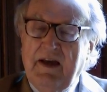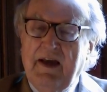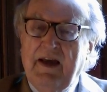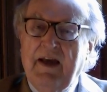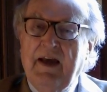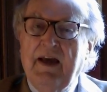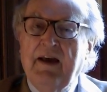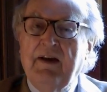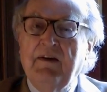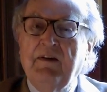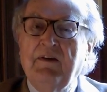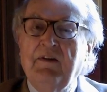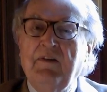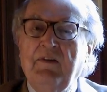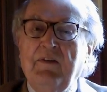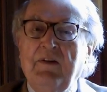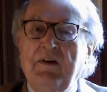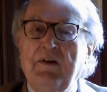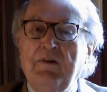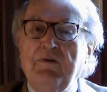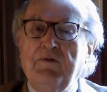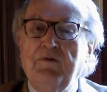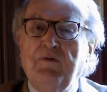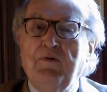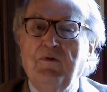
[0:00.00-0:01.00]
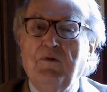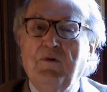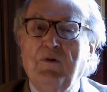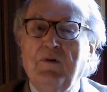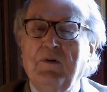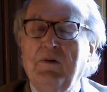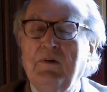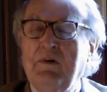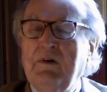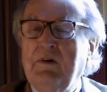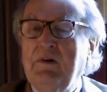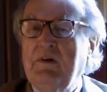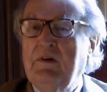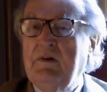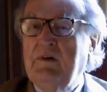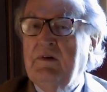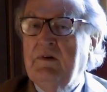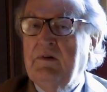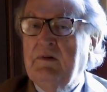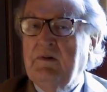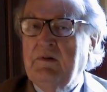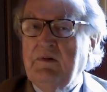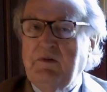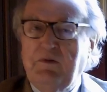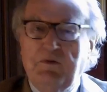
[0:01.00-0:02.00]
and therefore
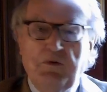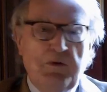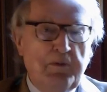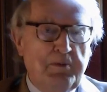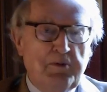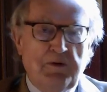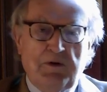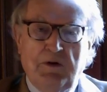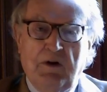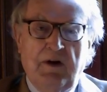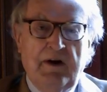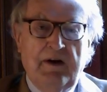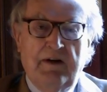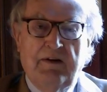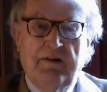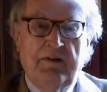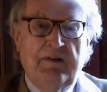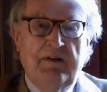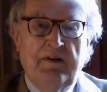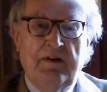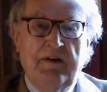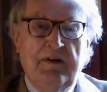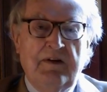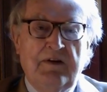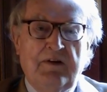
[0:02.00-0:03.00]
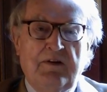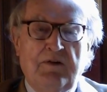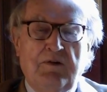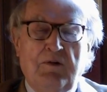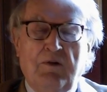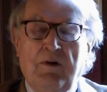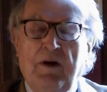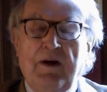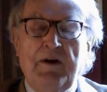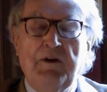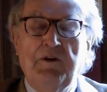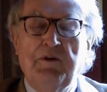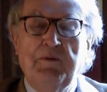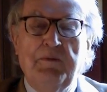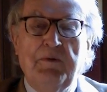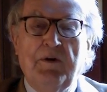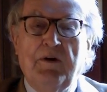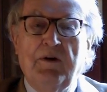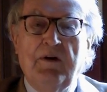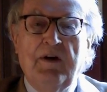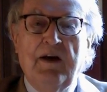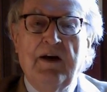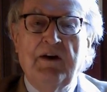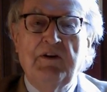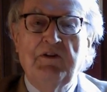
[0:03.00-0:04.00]
groups like the Collegium
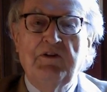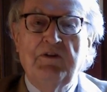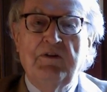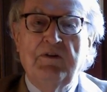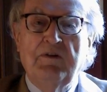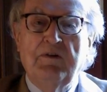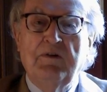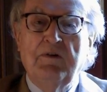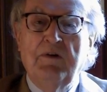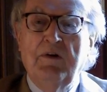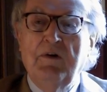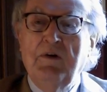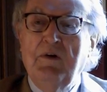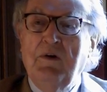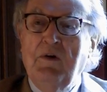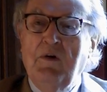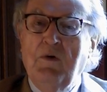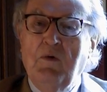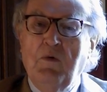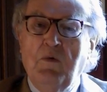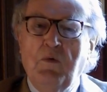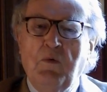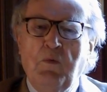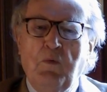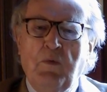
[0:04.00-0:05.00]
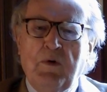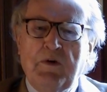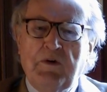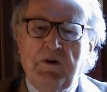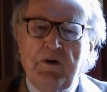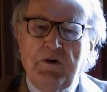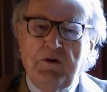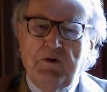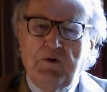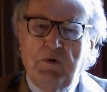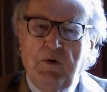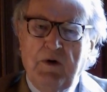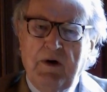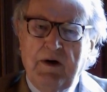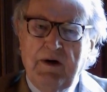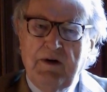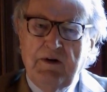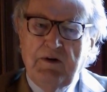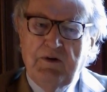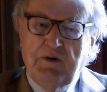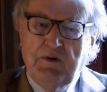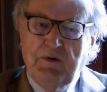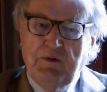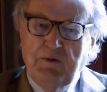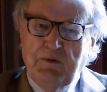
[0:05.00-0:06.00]
International, which are
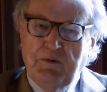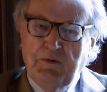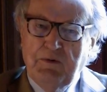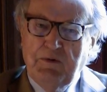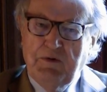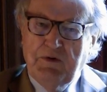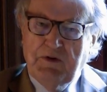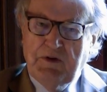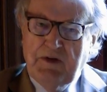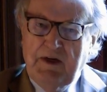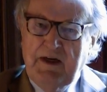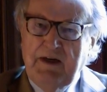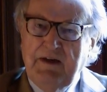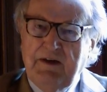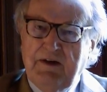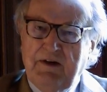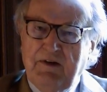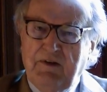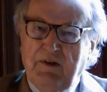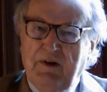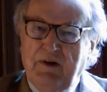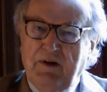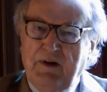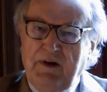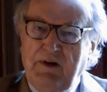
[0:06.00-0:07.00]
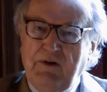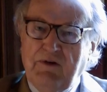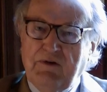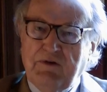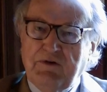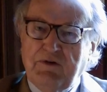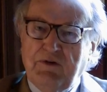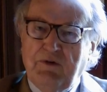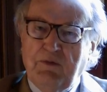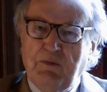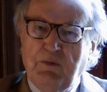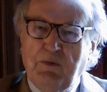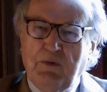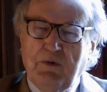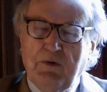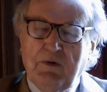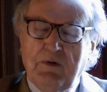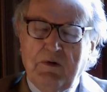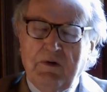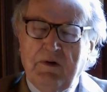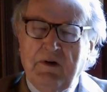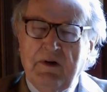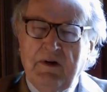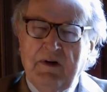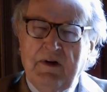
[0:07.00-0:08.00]
trying to say to the leaders of the
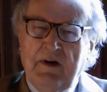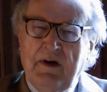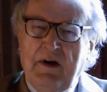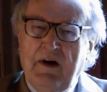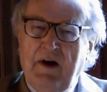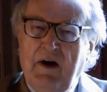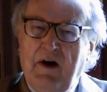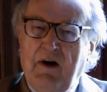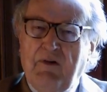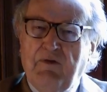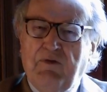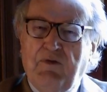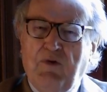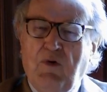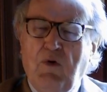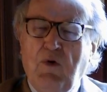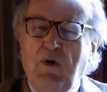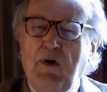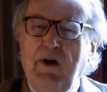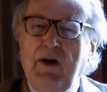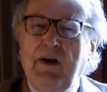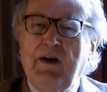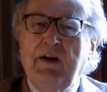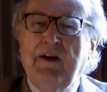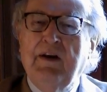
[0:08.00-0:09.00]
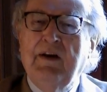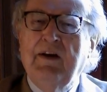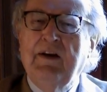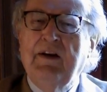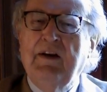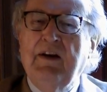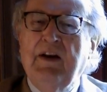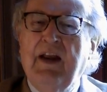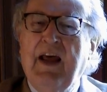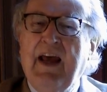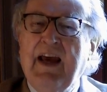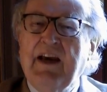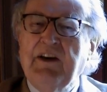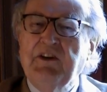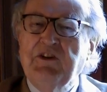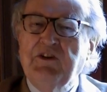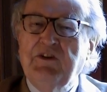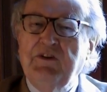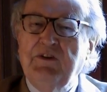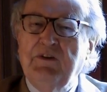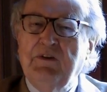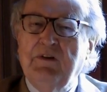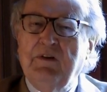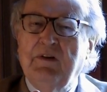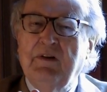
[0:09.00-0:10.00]
world, avoid
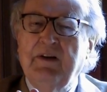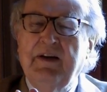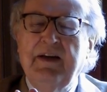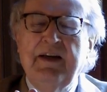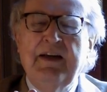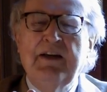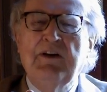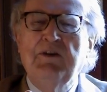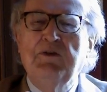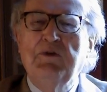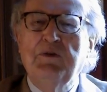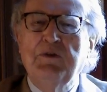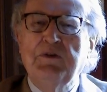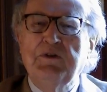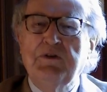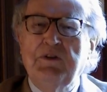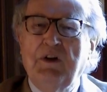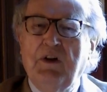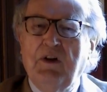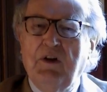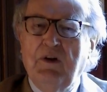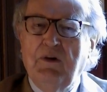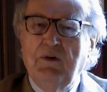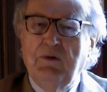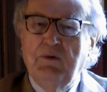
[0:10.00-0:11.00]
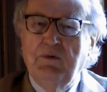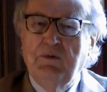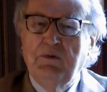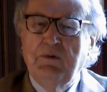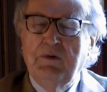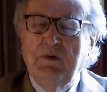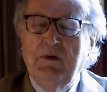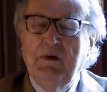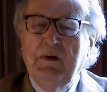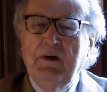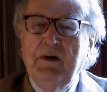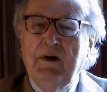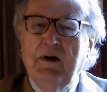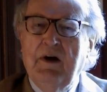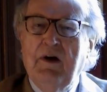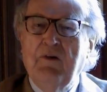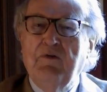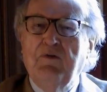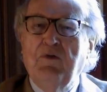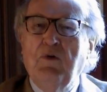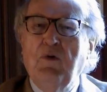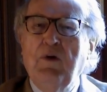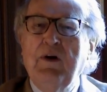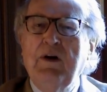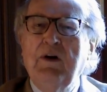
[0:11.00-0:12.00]
national interests alone.
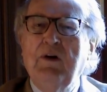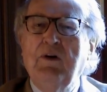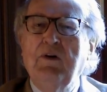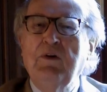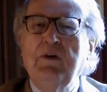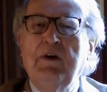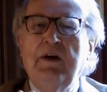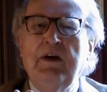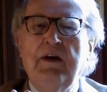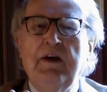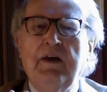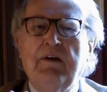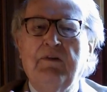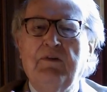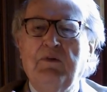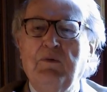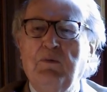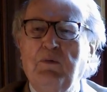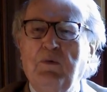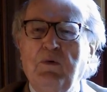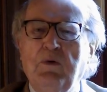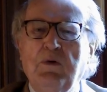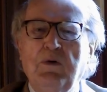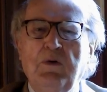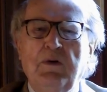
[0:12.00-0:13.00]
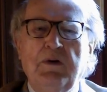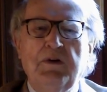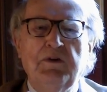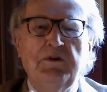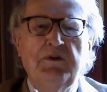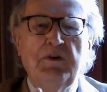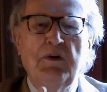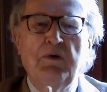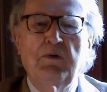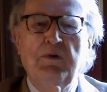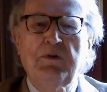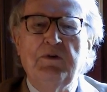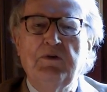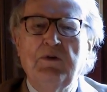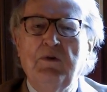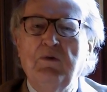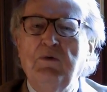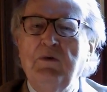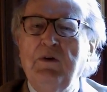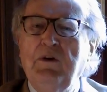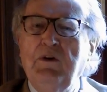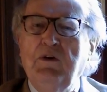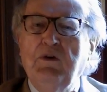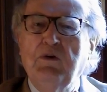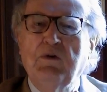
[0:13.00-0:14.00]
Avoid looking at the world as though it's
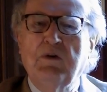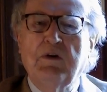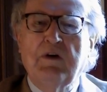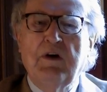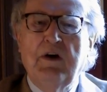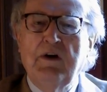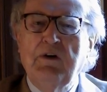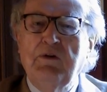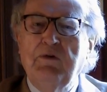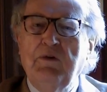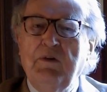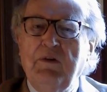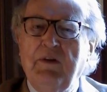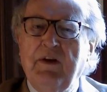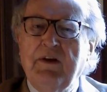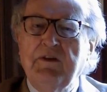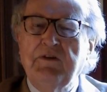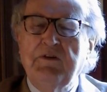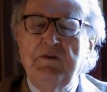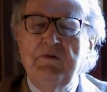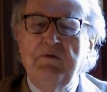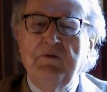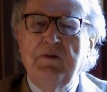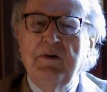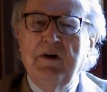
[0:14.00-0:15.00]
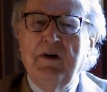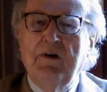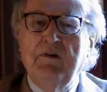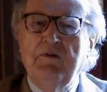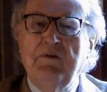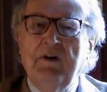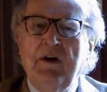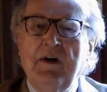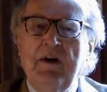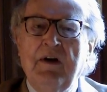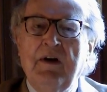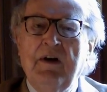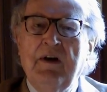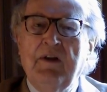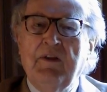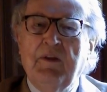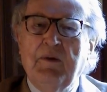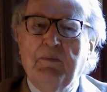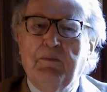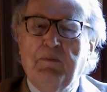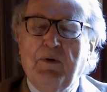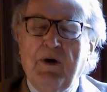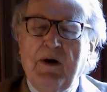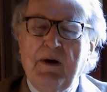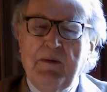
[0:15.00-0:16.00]
only your country that's involved. The
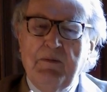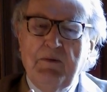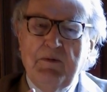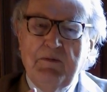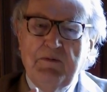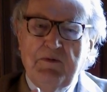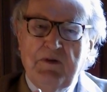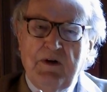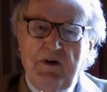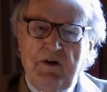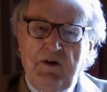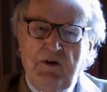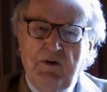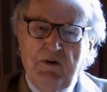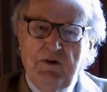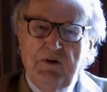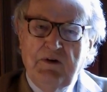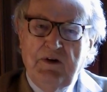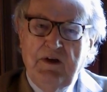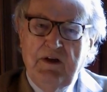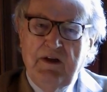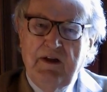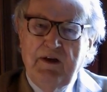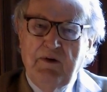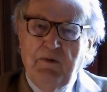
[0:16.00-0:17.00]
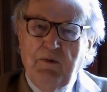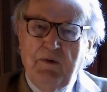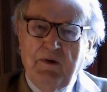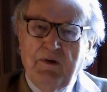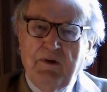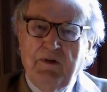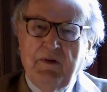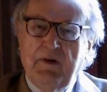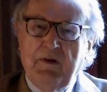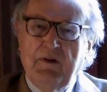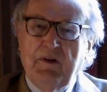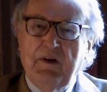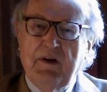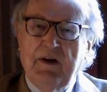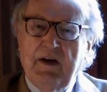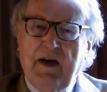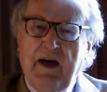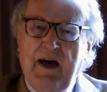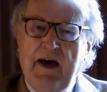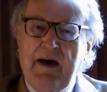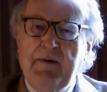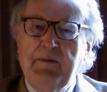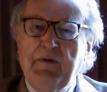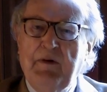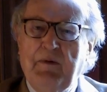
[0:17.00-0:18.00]
problems that you're dealing with are the
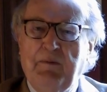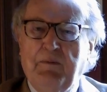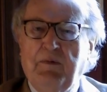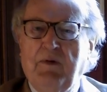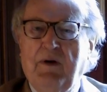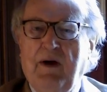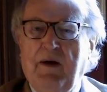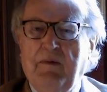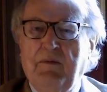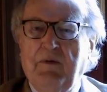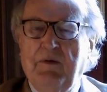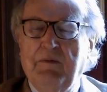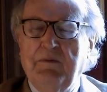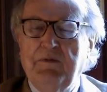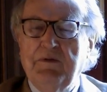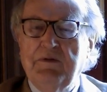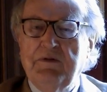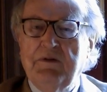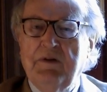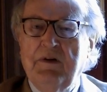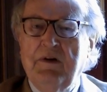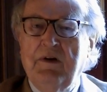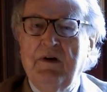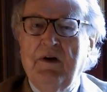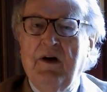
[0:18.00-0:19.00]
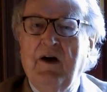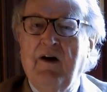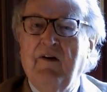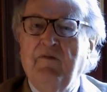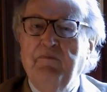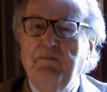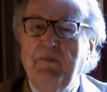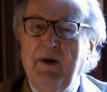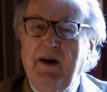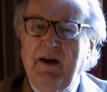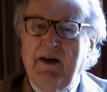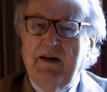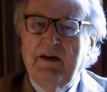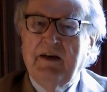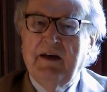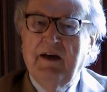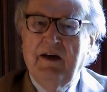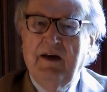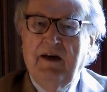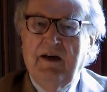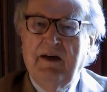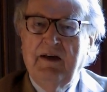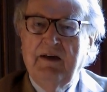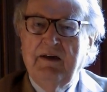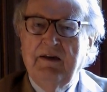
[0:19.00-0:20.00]
common problems of
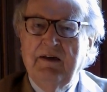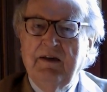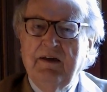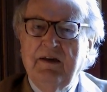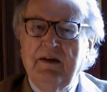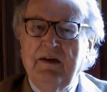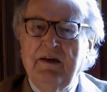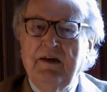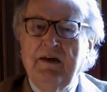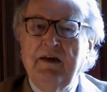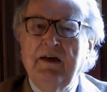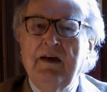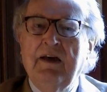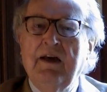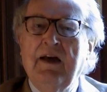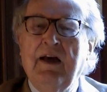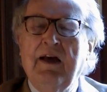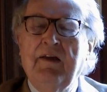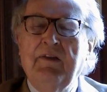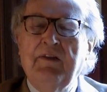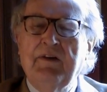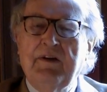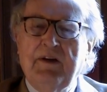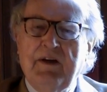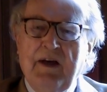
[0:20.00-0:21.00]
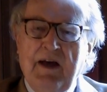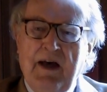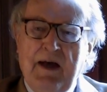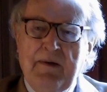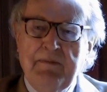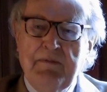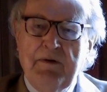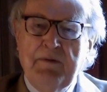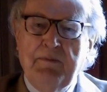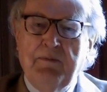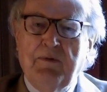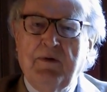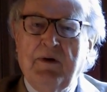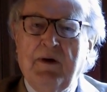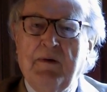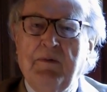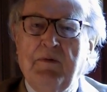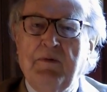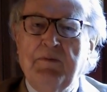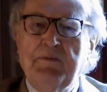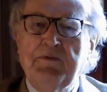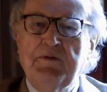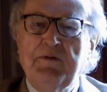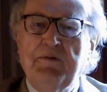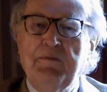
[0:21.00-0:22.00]
mankind. And the common
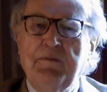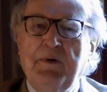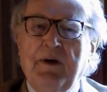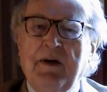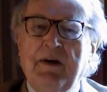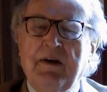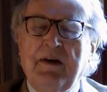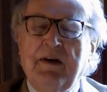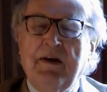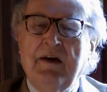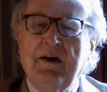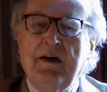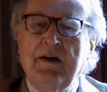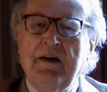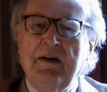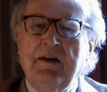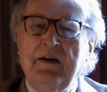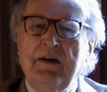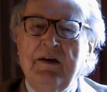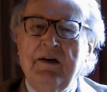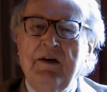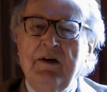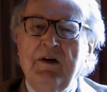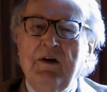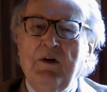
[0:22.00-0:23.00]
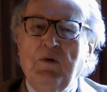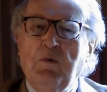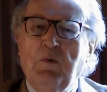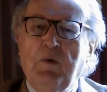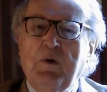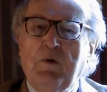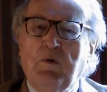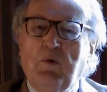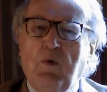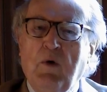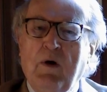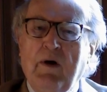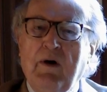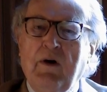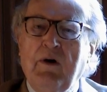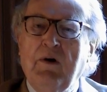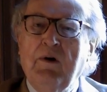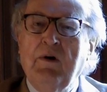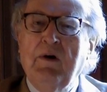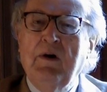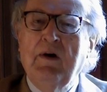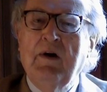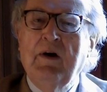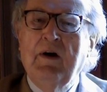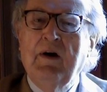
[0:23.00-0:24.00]
problems of mankind
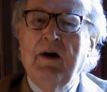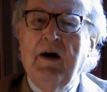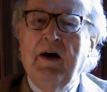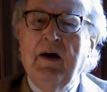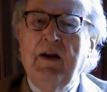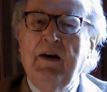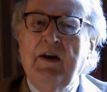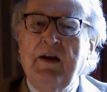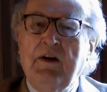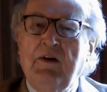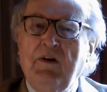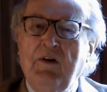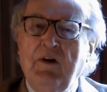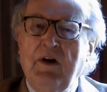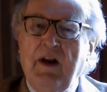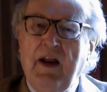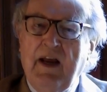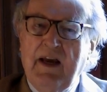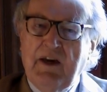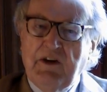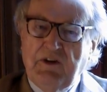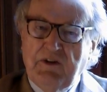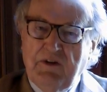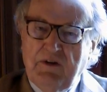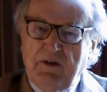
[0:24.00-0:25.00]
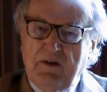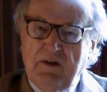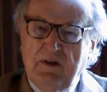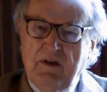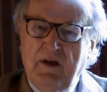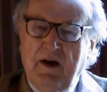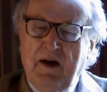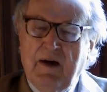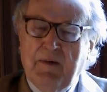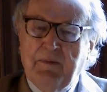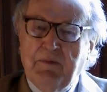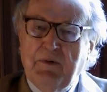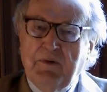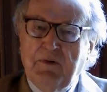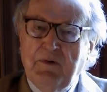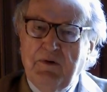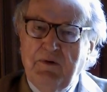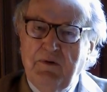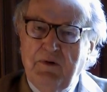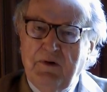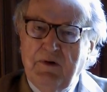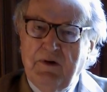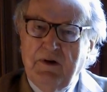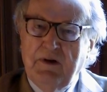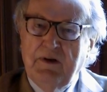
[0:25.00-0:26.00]
require an international
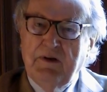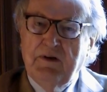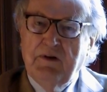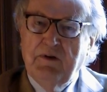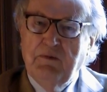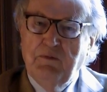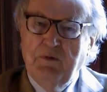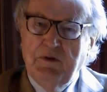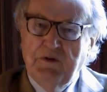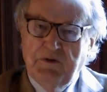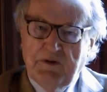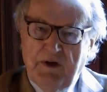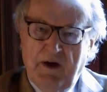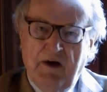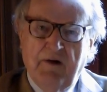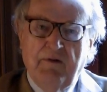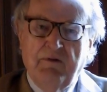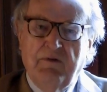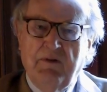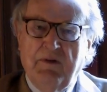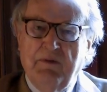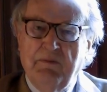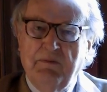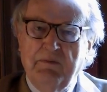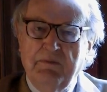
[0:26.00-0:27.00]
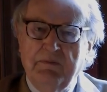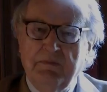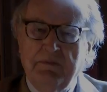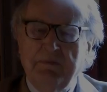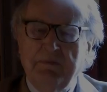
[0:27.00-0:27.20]
opportunity to resolve them.